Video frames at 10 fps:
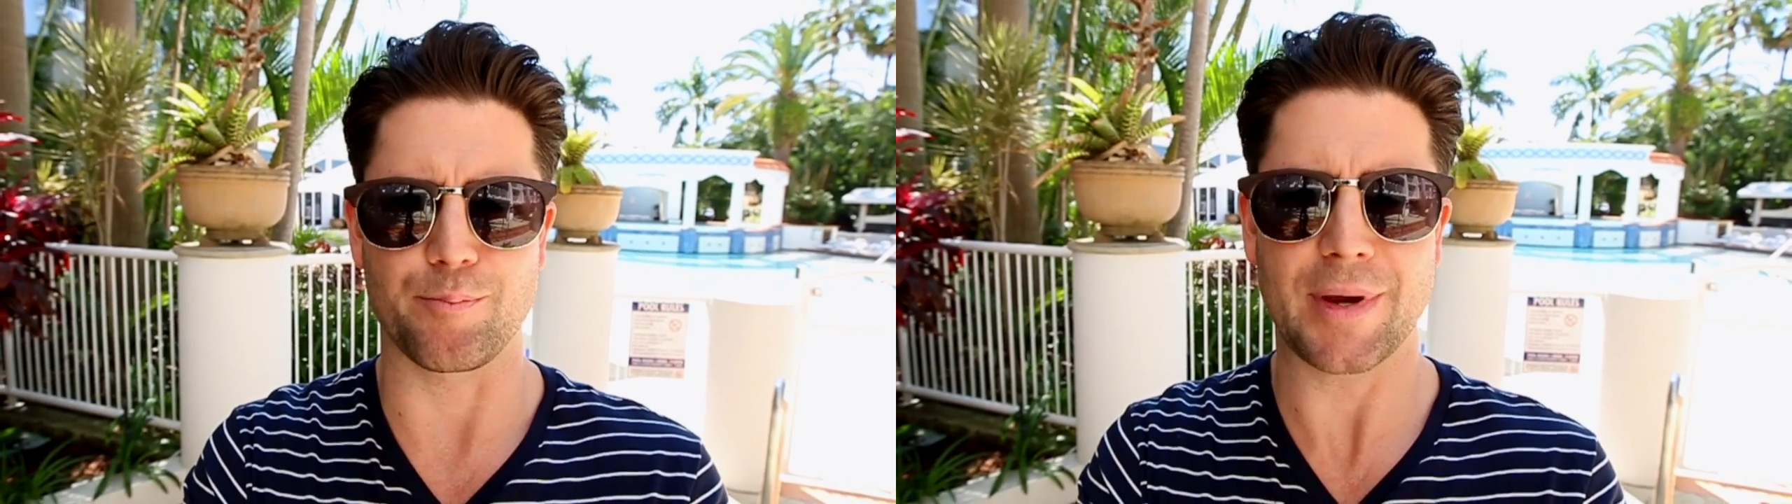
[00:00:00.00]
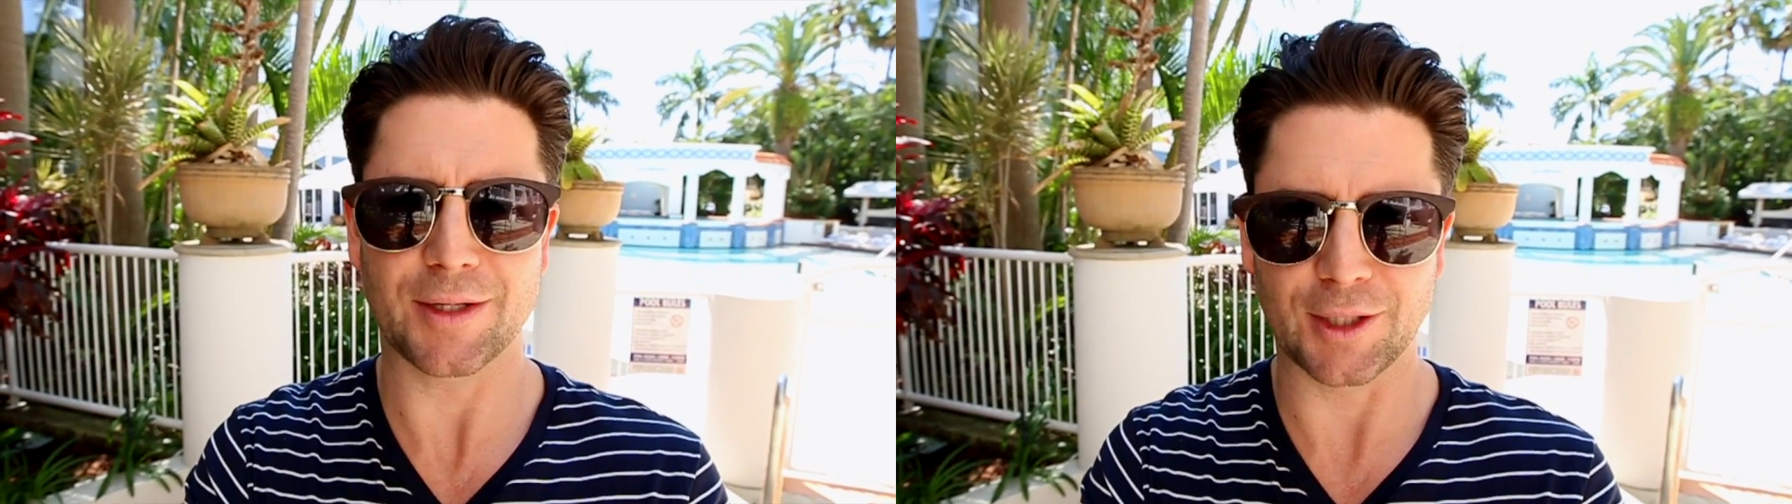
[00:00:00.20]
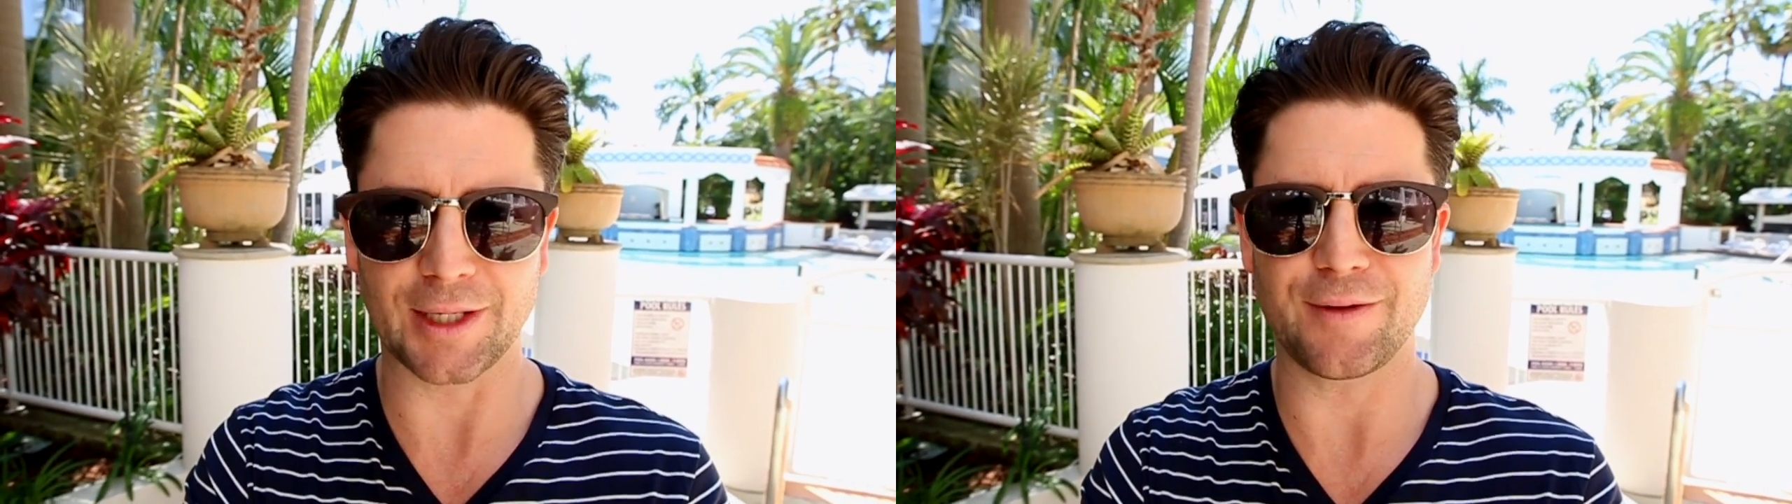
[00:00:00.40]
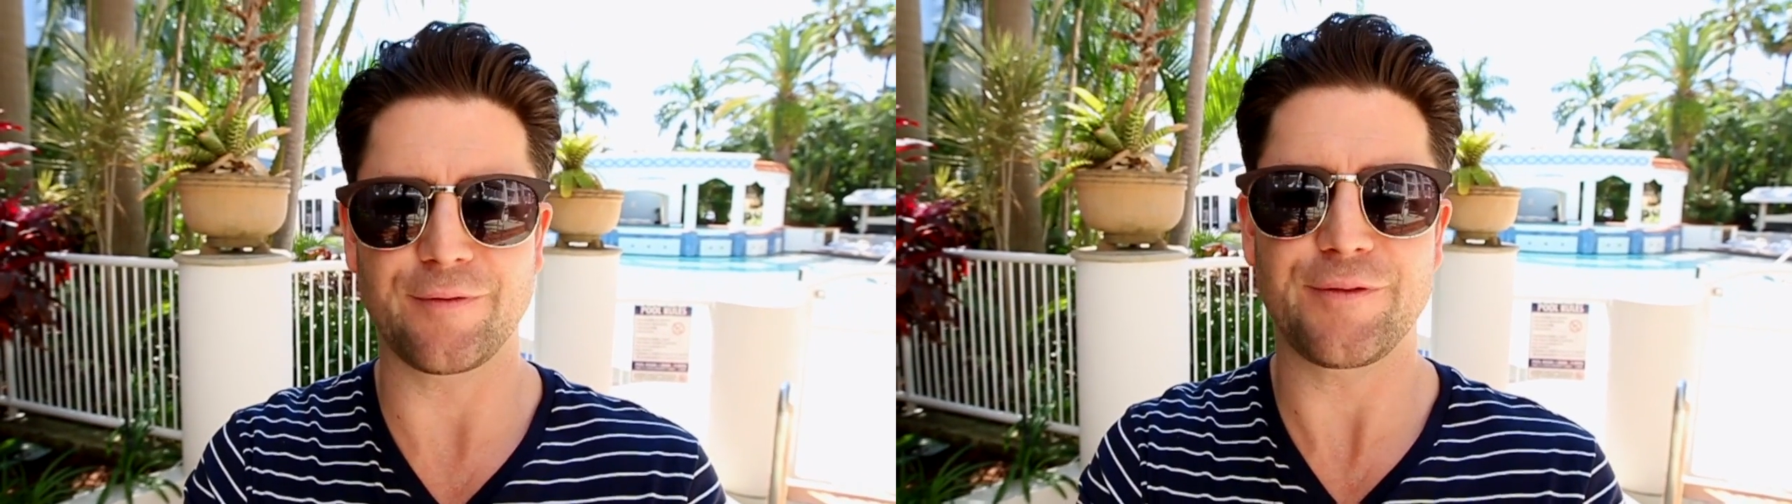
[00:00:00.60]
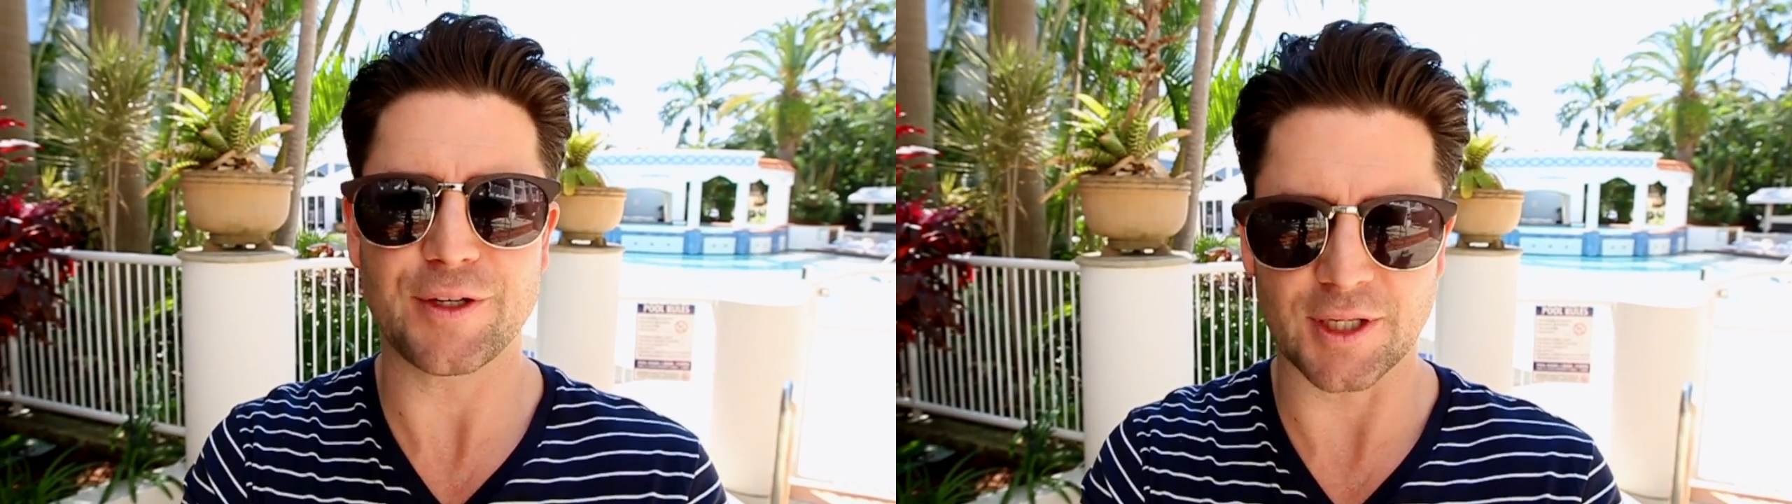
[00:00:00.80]
mentally,
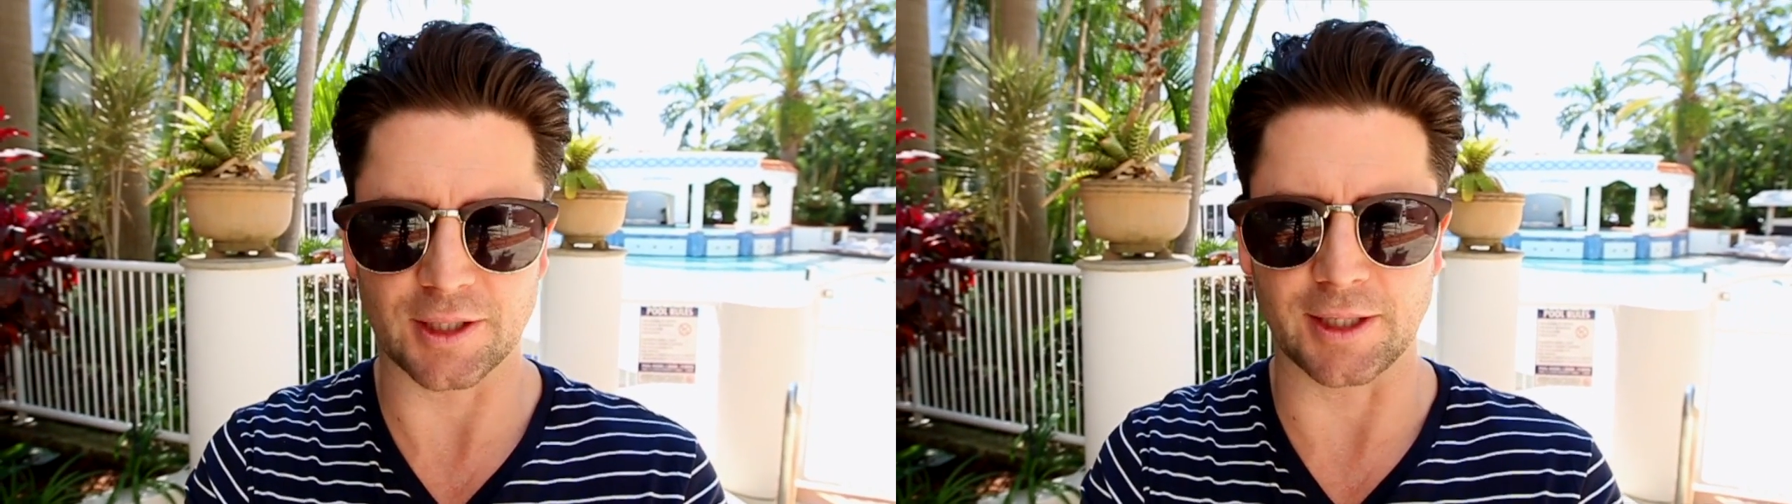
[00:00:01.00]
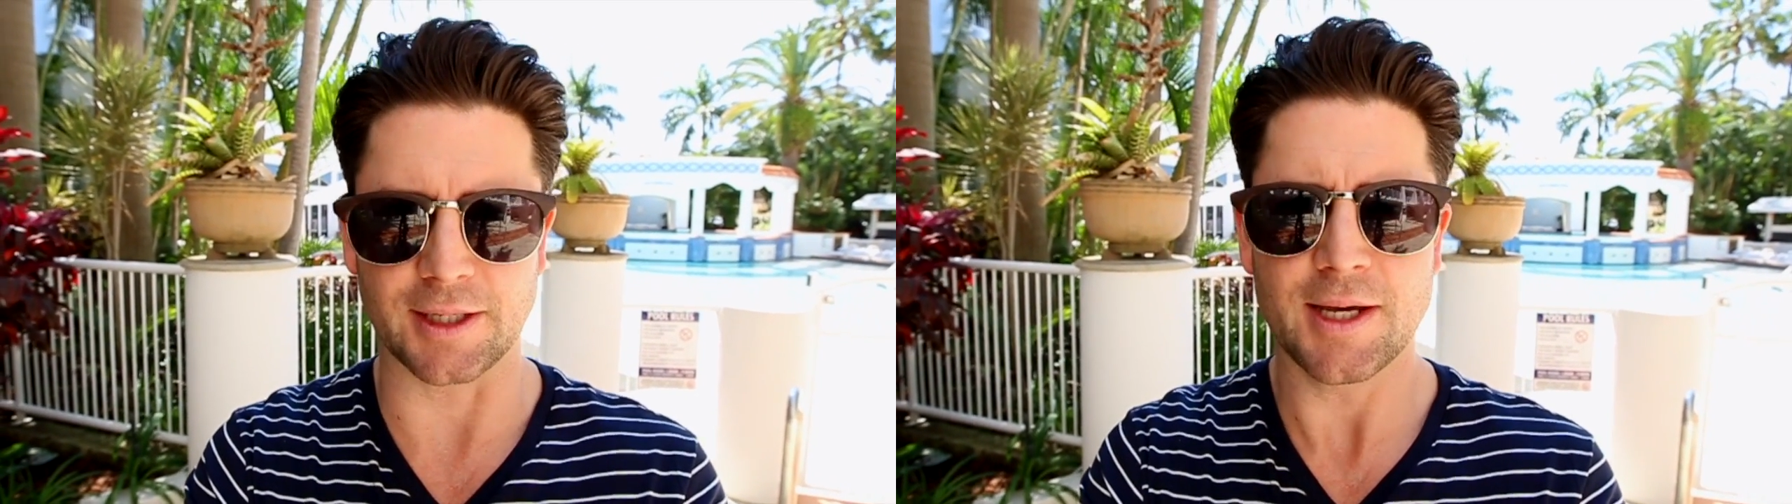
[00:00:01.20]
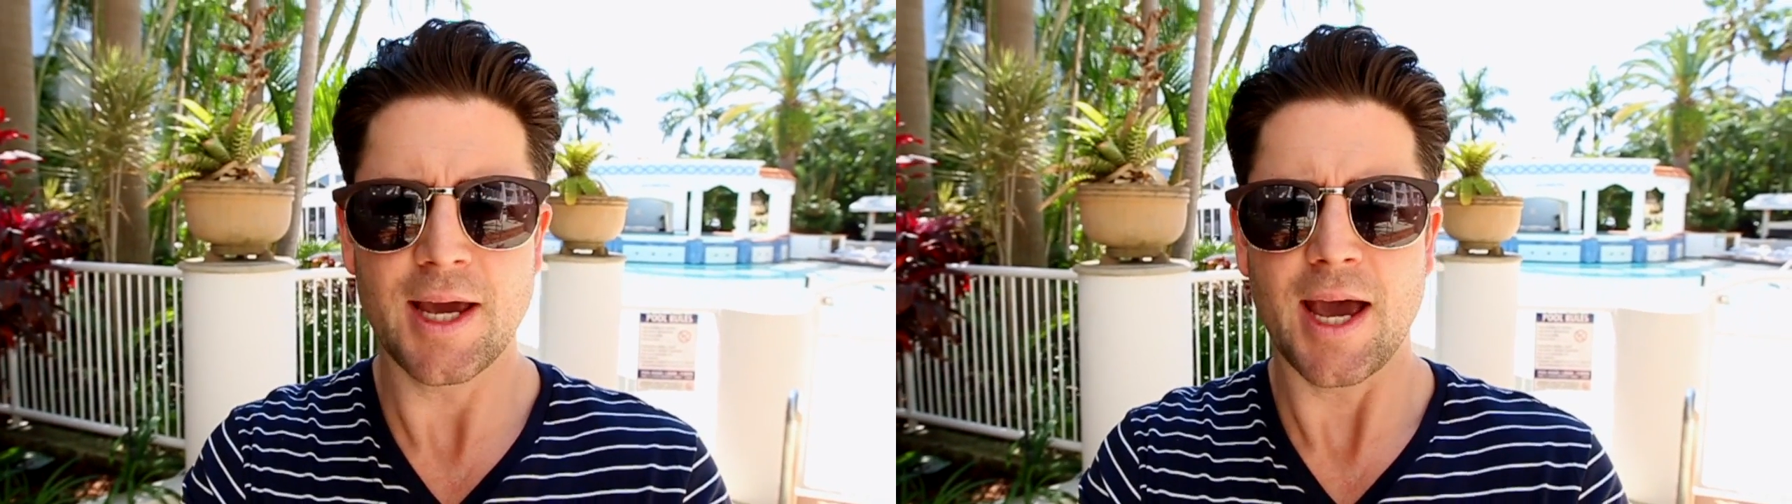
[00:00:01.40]
physically,